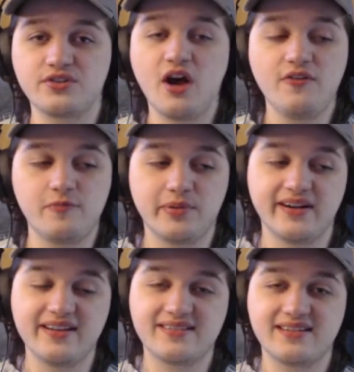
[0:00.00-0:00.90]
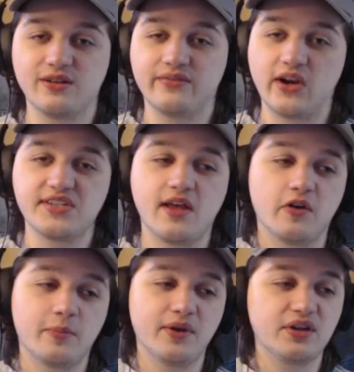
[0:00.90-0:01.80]
Off, but it is still a very
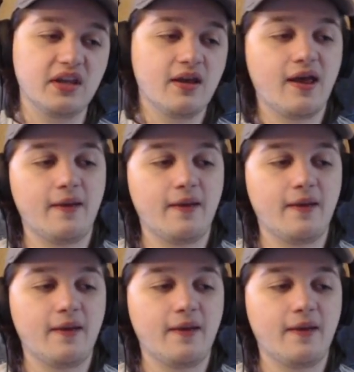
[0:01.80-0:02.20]
solid ability.